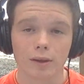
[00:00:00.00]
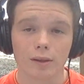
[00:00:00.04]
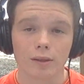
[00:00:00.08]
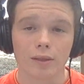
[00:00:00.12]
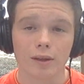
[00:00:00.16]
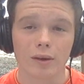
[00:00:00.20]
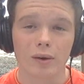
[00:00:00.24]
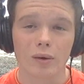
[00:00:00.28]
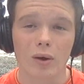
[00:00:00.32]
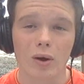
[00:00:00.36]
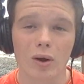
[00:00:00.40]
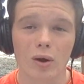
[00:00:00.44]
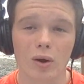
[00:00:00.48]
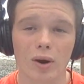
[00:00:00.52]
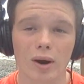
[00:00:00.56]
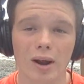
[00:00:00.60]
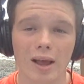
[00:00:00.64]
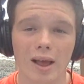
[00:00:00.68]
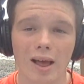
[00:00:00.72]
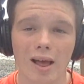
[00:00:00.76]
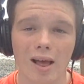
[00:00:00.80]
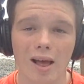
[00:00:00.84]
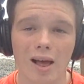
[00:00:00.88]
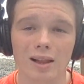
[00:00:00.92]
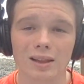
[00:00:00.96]
there's
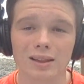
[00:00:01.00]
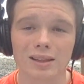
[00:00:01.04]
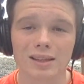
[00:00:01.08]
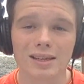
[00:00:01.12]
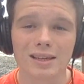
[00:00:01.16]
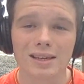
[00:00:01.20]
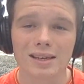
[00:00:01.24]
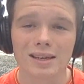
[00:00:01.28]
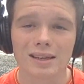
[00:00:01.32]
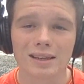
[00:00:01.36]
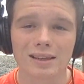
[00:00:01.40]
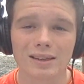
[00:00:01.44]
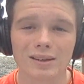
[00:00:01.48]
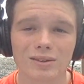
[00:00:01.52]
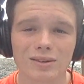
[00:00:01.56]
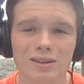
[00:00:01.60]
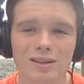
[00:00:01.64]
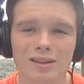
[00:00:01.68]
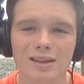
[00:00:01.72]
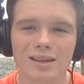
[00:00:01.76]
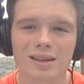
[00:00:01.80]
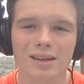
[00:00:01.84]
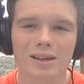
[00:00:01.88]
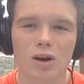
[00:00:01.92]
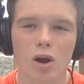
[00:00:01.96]
a
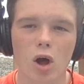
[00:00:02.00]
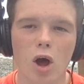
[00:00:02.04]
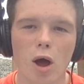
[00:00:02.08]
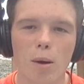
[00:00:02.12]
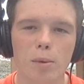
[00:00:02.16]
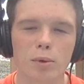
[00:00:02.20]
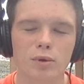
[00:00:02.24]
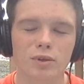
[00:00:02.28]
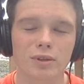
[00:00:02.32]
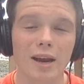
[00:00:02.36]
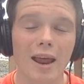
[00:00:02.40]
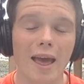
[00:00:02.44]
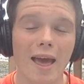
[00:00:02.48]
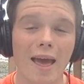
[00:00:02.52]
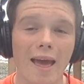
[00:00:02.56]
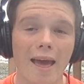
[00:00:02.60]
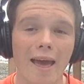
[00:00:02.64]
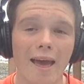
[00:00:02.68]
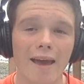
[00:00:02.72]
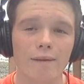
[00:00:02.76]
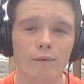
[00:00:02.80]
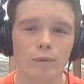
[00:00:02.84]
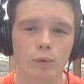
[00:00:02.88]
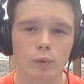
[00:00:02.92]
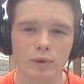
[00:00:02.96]
league in almost
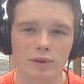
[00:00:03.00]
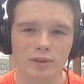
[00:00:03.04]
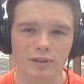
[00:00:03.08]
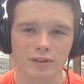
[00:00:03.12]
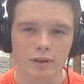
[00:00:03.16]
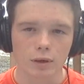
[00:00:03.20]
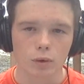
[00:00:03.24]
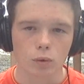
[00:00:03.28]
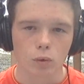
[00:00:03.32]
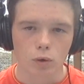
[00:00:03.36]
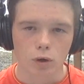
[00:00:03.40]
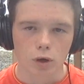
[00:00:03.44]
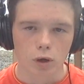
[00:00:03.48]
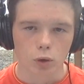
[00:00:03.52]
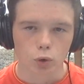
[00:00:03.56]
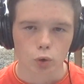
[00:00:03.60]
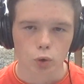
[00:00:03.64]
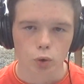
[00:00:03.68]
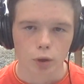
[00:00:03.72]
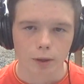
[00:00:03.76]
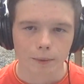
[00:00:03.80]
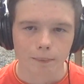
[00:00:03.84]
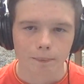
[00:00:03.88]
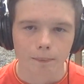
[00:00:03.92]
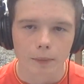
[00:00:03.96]
every single
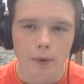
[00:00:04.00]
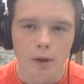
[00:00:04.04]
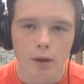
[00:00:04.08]
country.